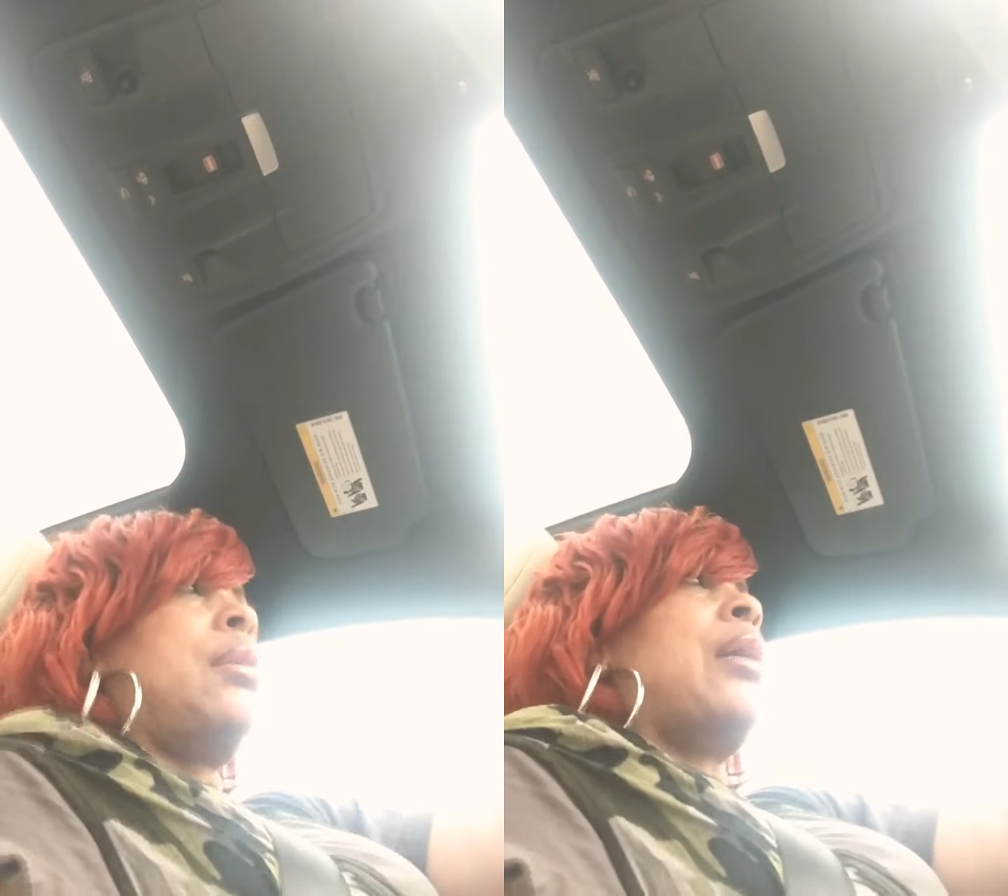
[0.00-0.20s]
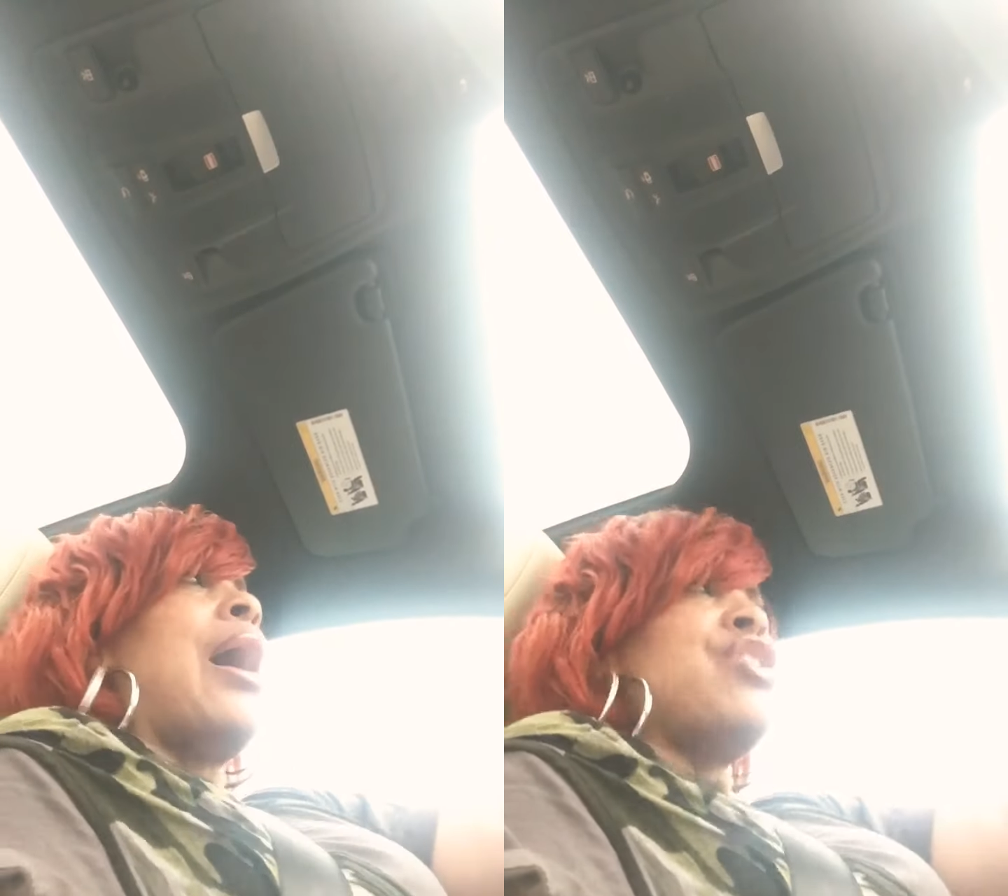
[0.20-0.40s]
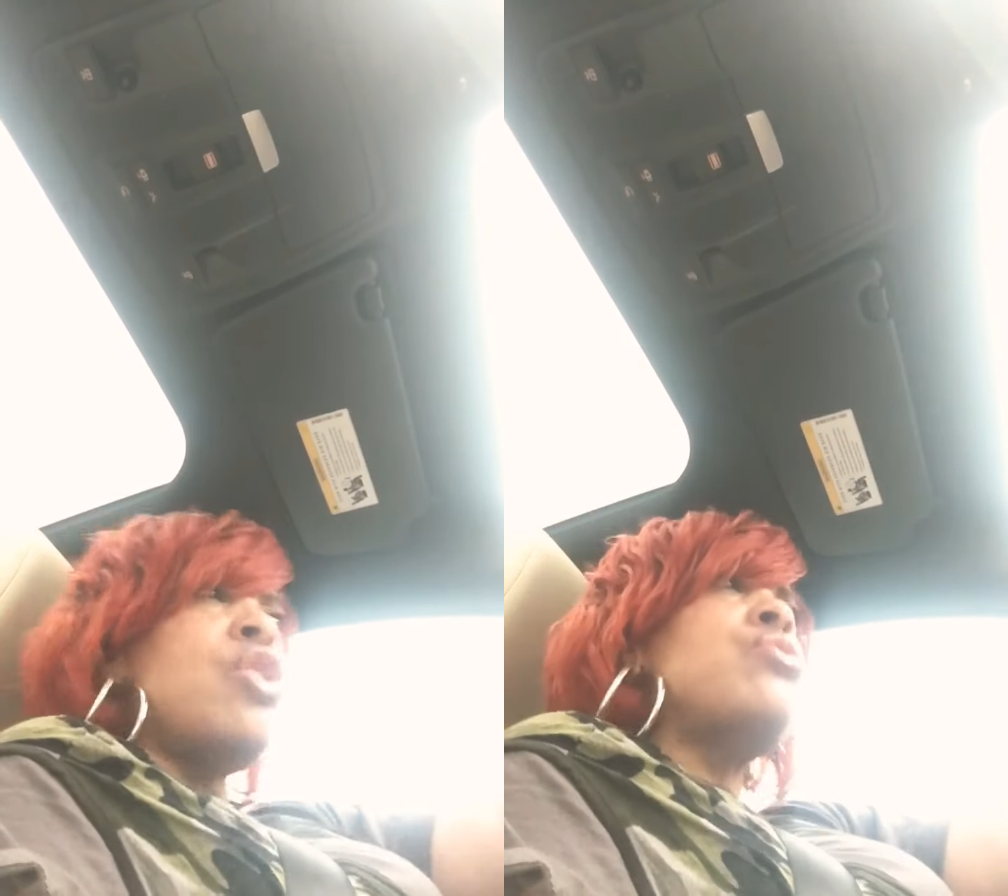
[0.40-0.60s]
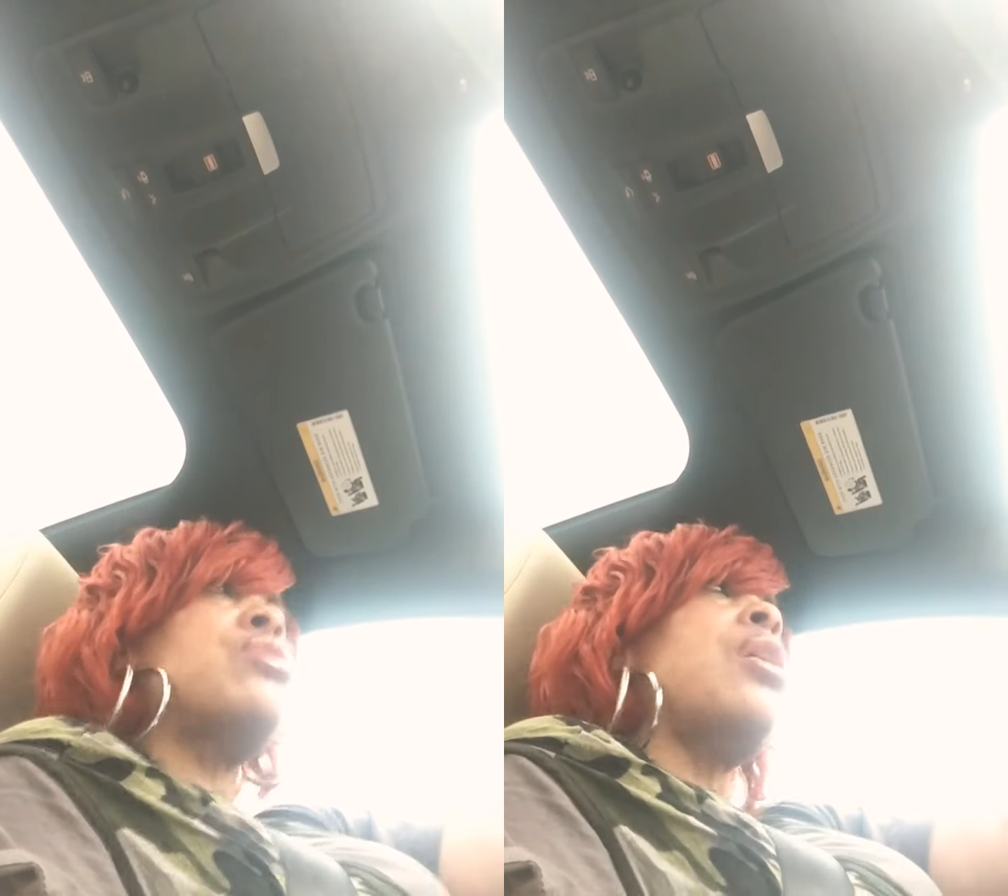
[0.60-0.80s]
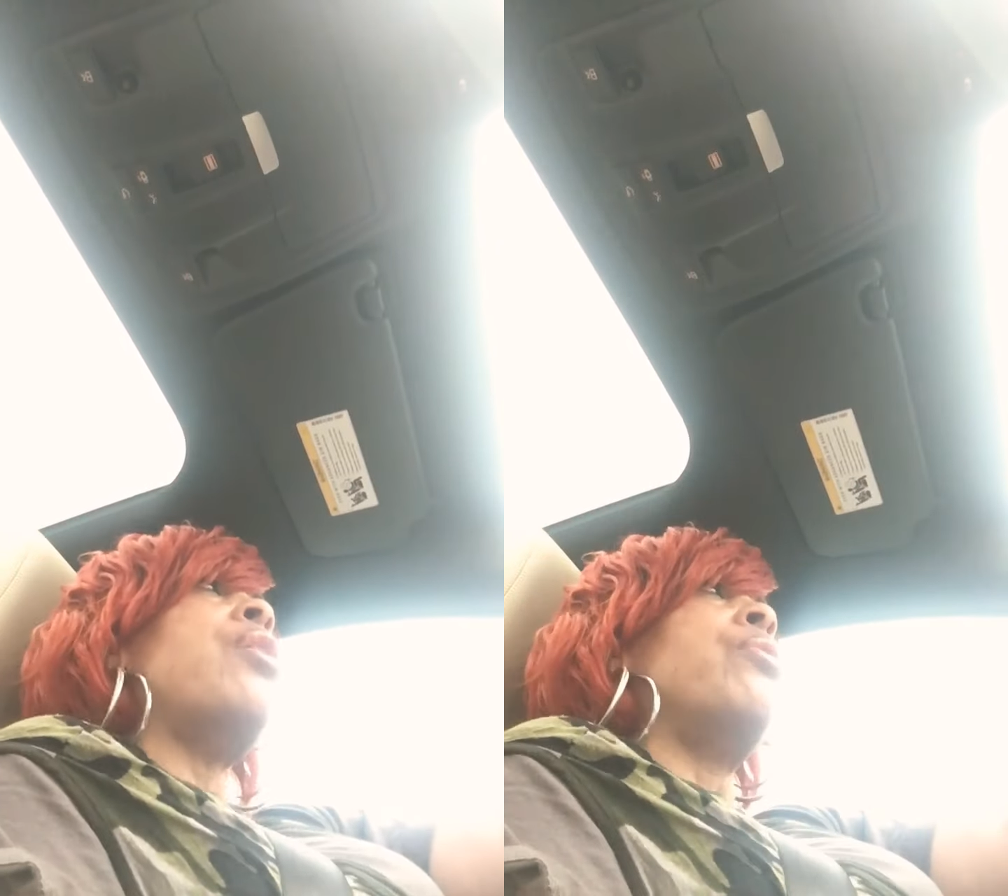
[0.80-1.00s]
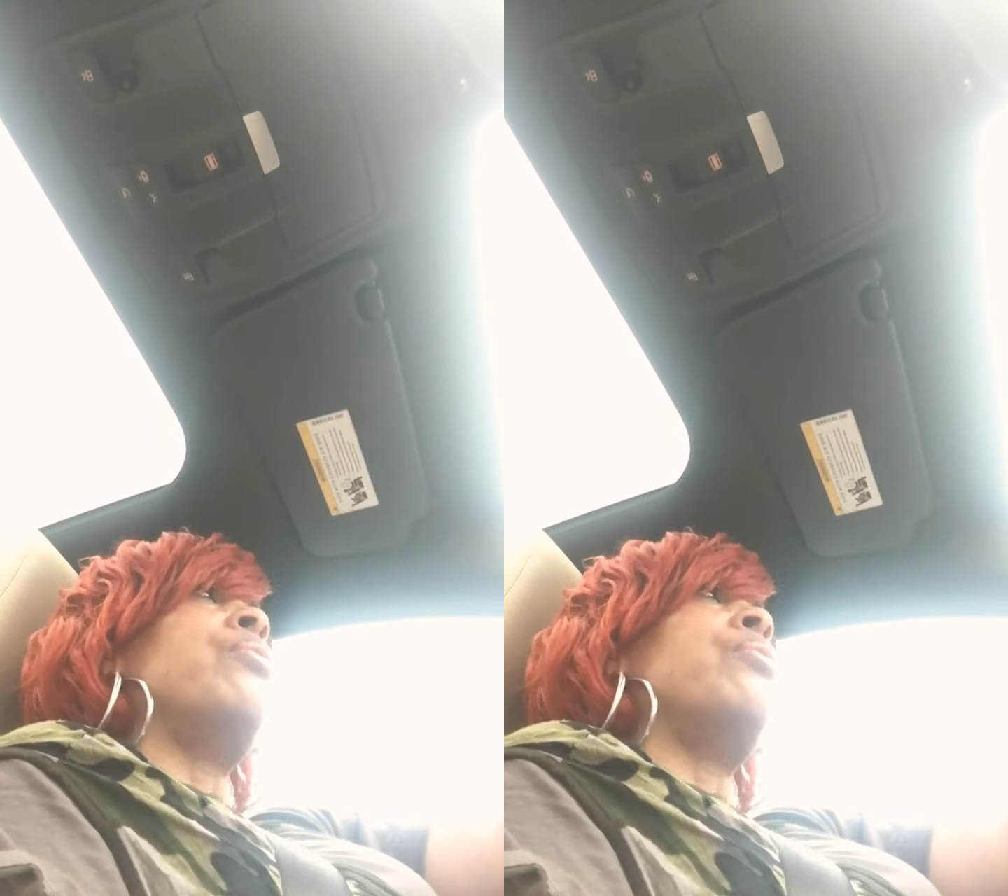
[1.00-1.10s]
I used to